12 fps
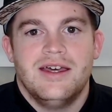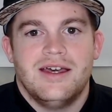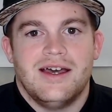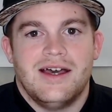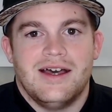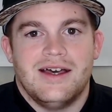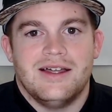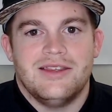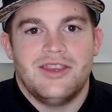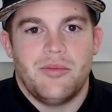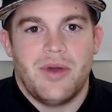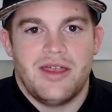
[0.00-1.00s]

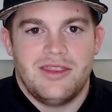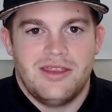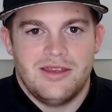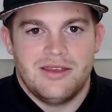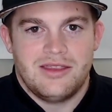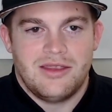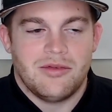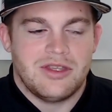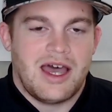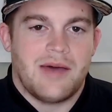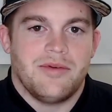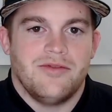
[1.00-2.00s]
the
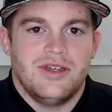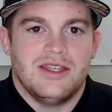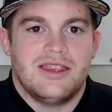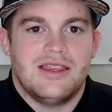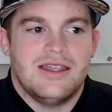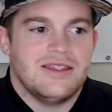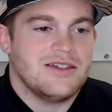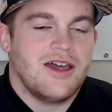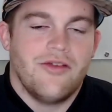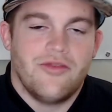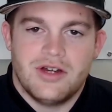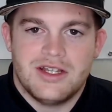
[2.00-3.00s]
top of it is
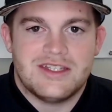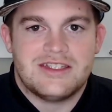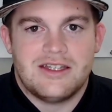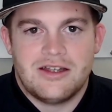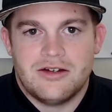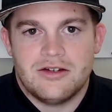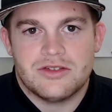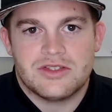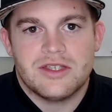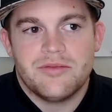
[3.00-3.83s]
covered in stickers.